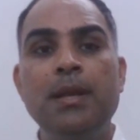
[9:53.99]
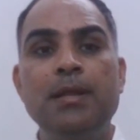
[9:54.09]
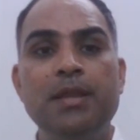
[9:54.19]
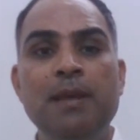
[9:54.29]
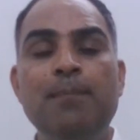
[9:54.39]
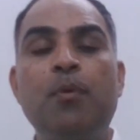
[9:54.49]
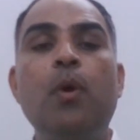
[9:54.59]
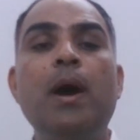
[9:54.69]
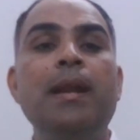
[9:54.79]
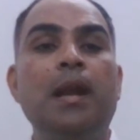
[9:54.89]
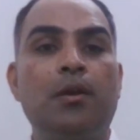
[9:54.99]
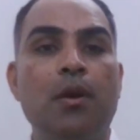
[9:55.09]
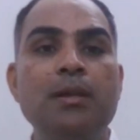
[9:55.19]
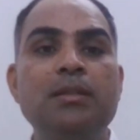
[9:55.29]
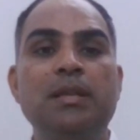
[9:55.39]
they provide a
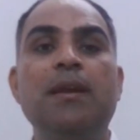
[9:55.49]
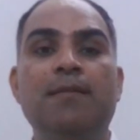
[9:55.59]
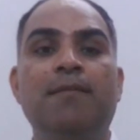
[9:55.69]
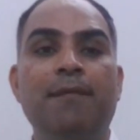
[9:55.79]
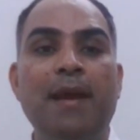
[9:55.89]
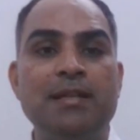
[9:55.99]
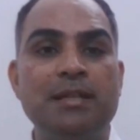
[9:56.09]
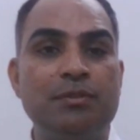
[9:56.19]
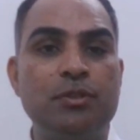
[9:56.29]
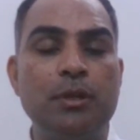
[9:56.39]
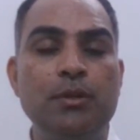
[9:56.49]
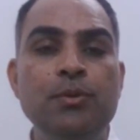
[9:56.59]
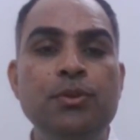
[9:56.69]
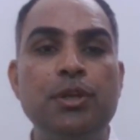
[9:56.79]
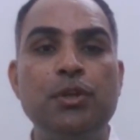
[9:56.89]
cost-effective
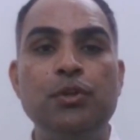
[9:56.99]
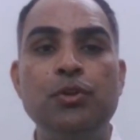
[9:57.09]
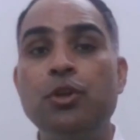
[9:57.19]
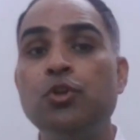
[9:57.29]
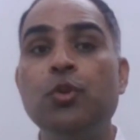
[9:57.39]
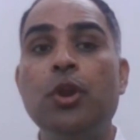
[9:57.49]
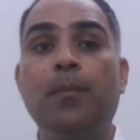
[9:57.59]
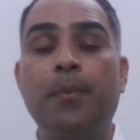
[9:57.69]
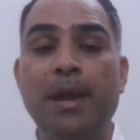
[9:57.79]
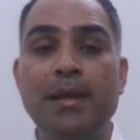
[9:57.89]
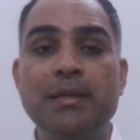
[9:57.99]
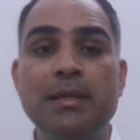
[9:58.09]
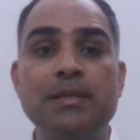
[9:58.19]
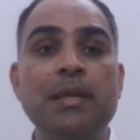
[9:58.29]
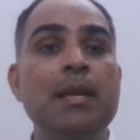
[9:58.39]
solution to your
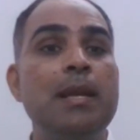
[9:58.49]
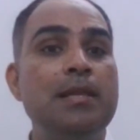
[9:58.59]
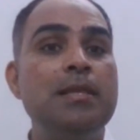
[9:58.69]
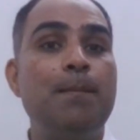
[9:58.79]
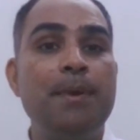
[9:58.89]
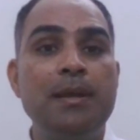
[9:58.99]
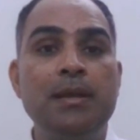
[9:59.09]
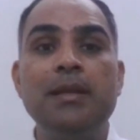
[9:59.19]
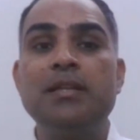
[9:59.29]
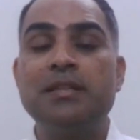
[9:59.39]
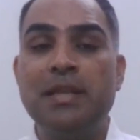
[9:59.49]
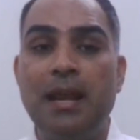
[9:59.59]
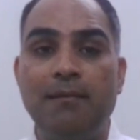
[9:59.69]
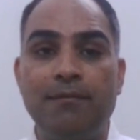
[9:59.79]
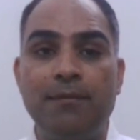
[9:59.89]
practice in the beginning
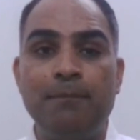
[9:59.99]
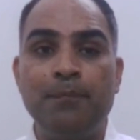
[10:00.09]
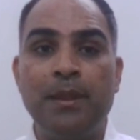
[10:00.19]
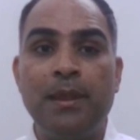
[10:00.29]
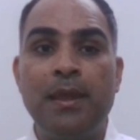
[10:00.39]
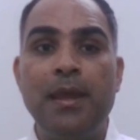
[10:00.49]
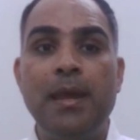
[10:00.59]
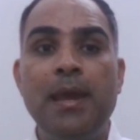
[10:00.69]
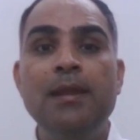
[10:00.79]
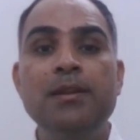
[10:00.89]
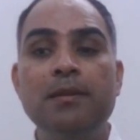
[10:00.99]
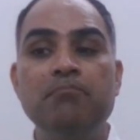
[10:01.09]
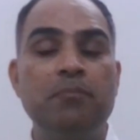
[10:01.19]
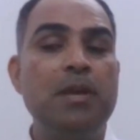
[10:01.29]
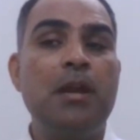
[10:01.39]
itself. and
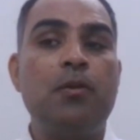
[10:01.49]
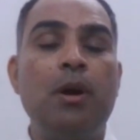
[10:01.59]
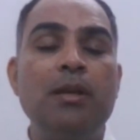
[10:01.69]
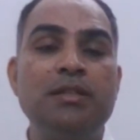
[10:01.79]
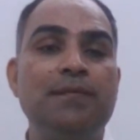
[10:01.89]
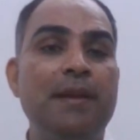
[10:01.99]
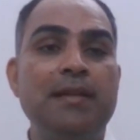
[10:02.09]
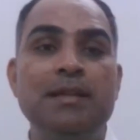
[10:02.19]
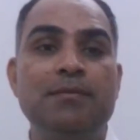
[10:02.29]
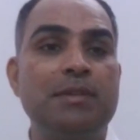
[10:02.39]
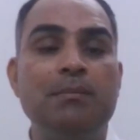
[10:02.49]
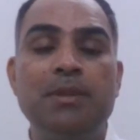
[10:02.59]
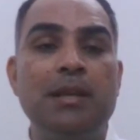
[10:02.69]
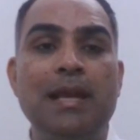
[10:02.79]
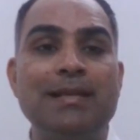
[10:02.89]
they are cost effective,
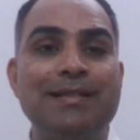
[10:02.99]
something like